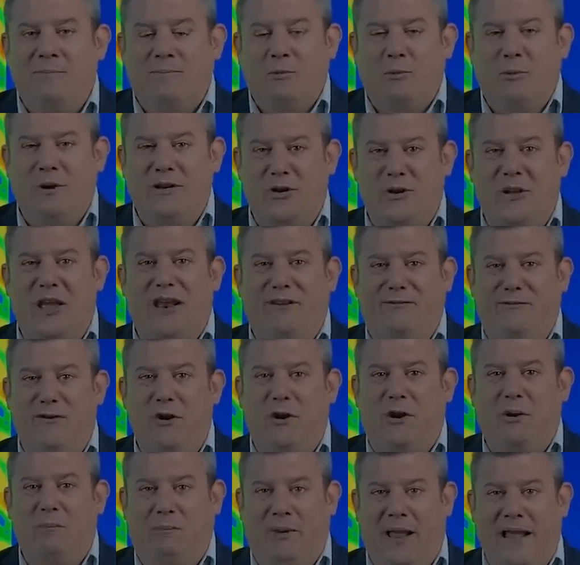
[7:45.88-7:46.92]
We do get a few
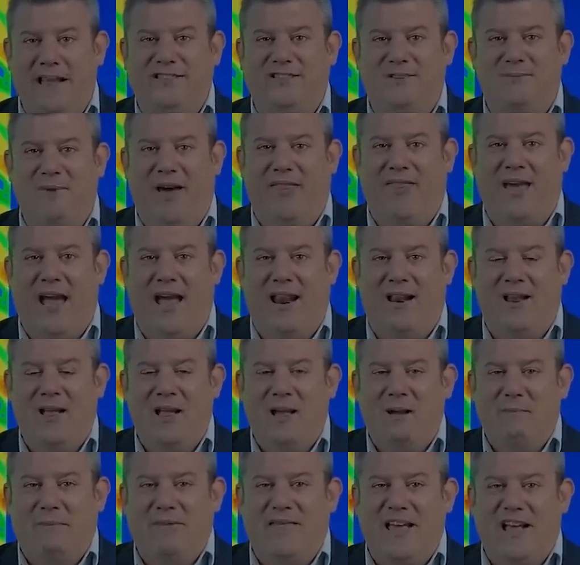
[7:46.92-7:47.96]
complaints about that,
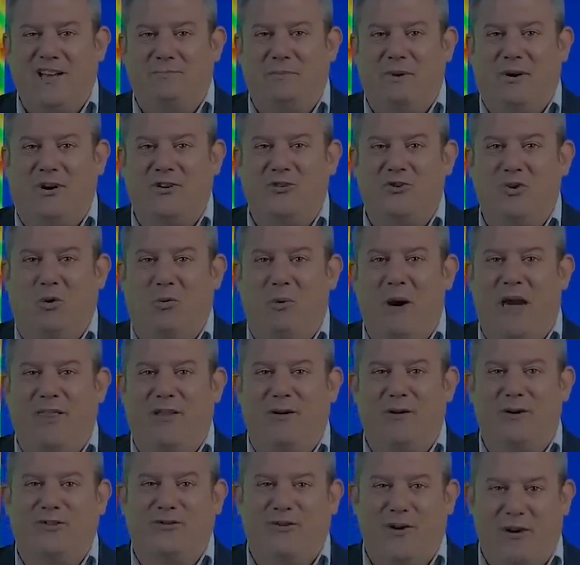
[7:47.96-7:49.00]
but that's because your
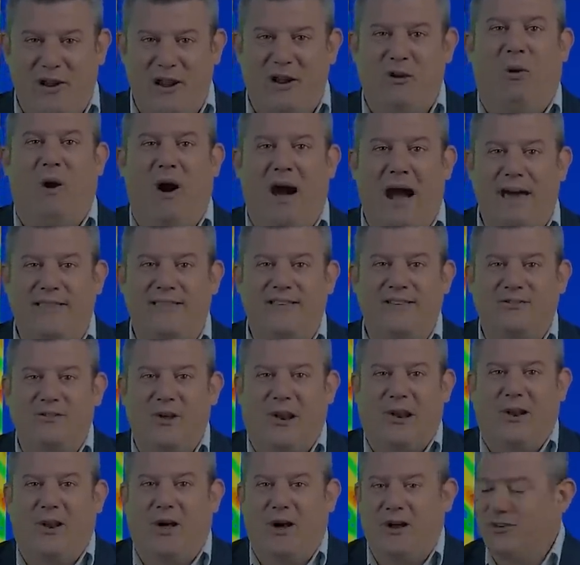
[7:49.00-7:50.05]
weather is very quiet. There's not
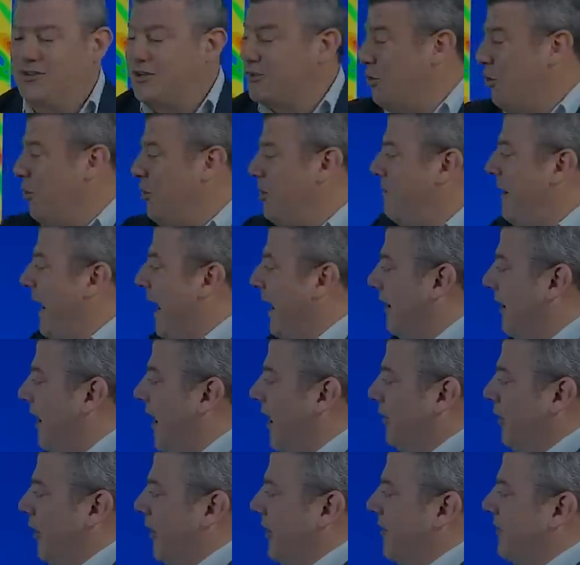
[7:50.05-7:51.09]
a lot to talk about a
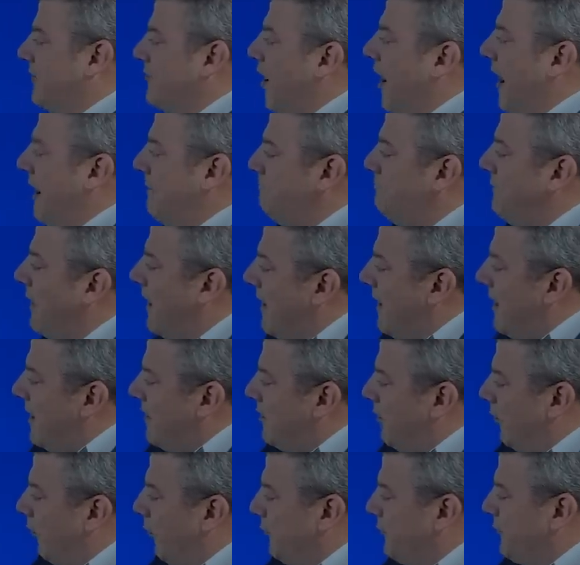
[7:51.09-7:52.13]
lot of the time.
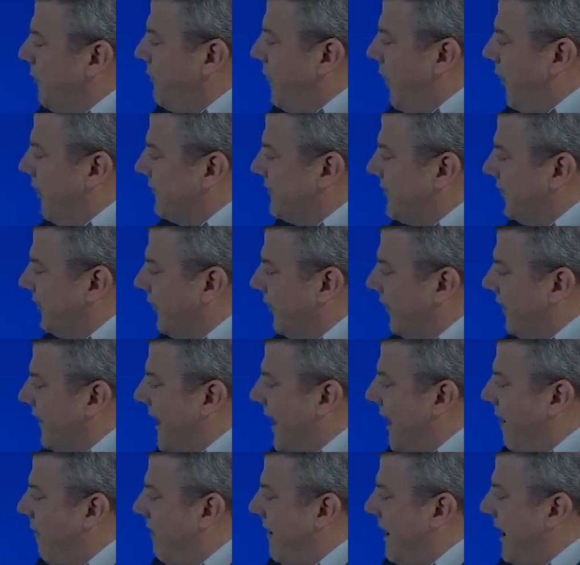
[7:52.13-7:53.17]
You'll also notice a little
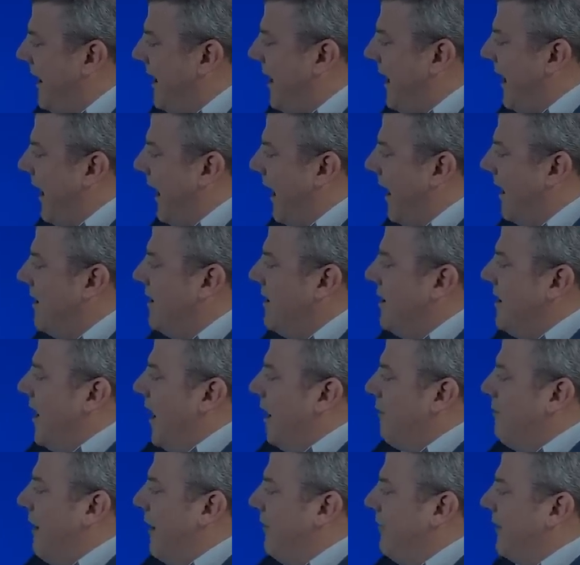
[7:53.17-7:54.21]
area here
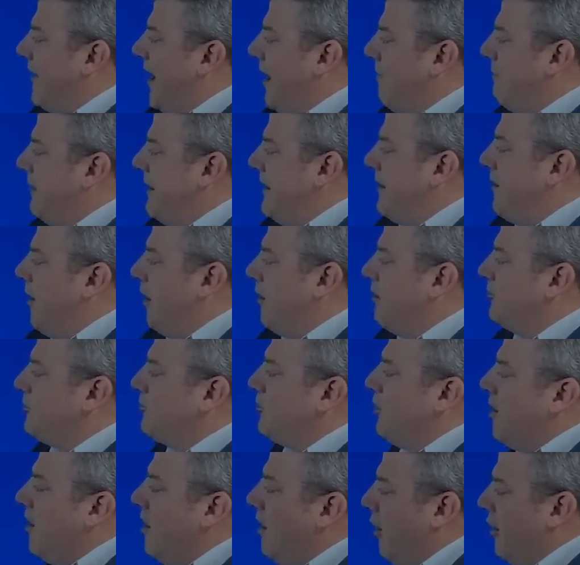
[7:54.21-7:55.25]
around the Kapiti Coast,
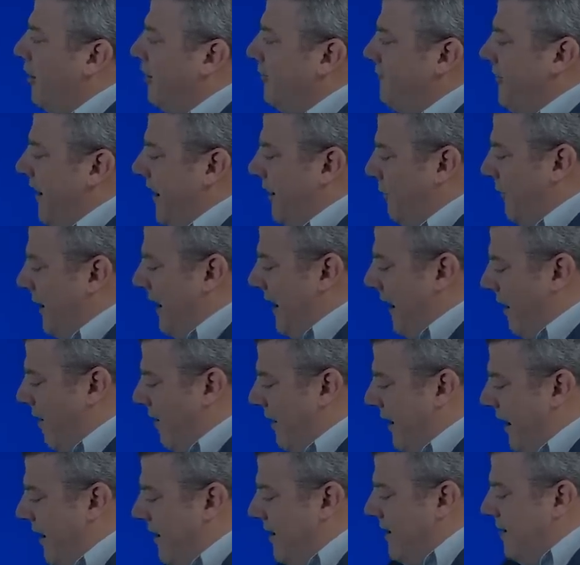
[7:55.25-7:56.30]
Hotowhenua
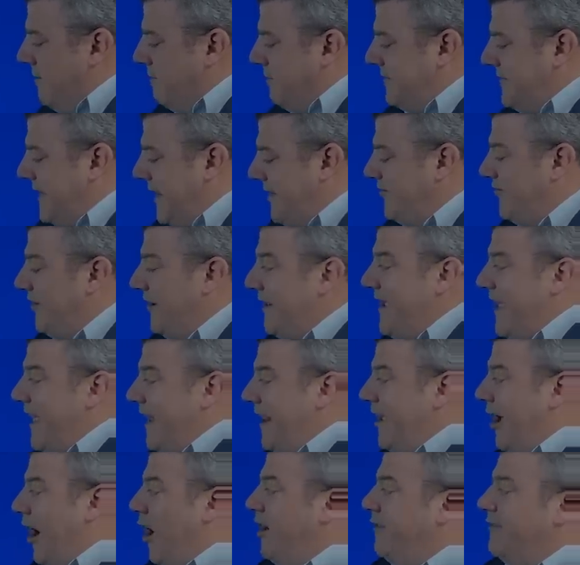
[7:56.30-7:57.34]
area, potentially
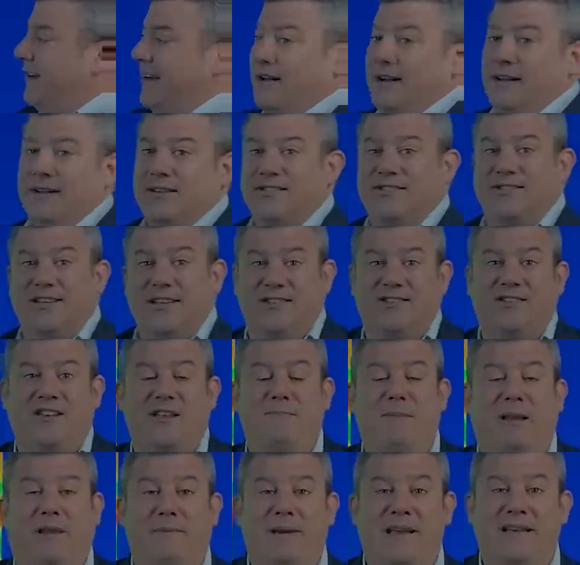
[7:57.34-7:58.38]
getting over 60
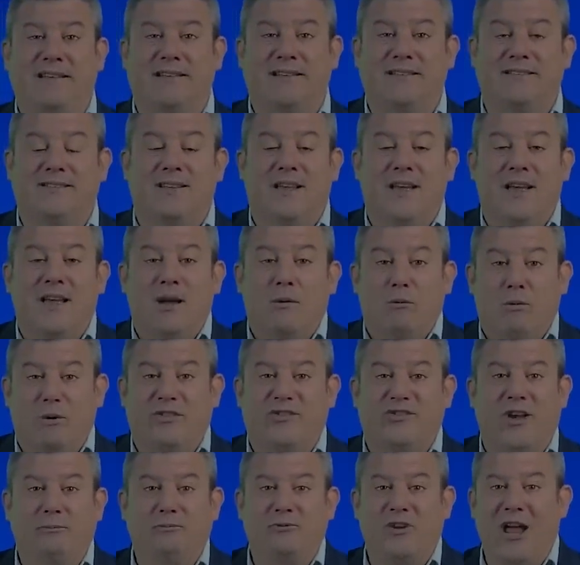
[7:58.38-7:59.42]
millimeters with
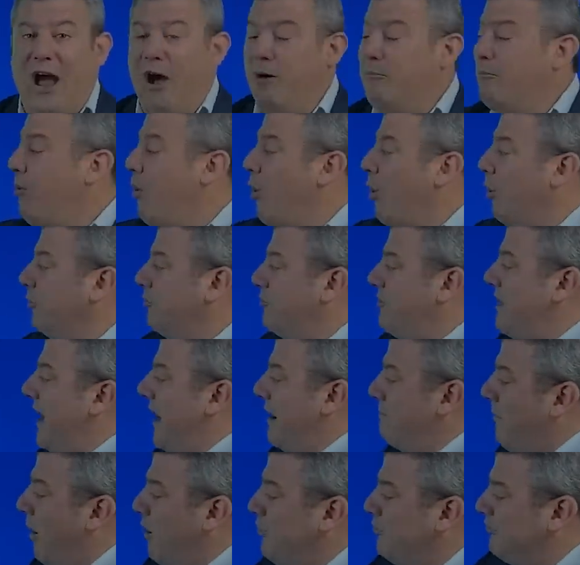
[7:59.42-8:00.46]
some downpours there,
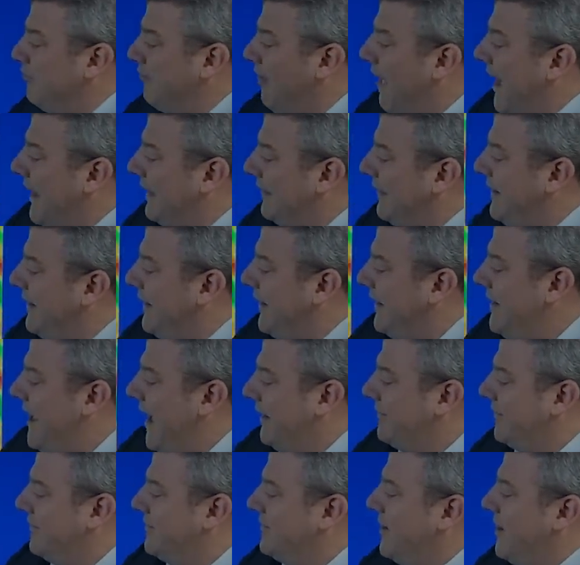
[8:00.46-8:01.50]
most likely
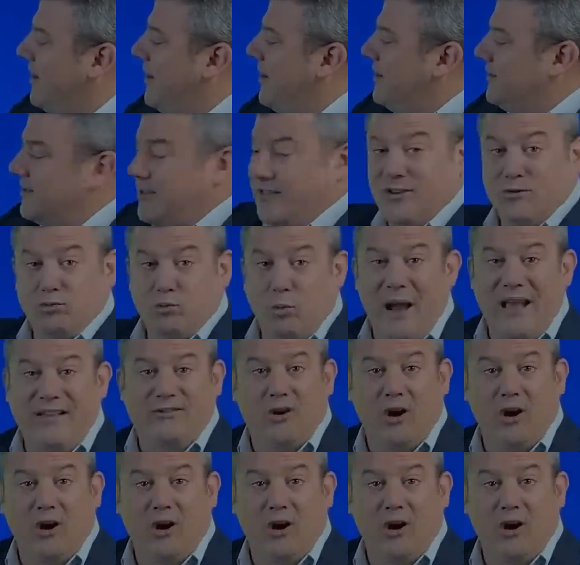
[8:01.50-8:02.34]
connected to this west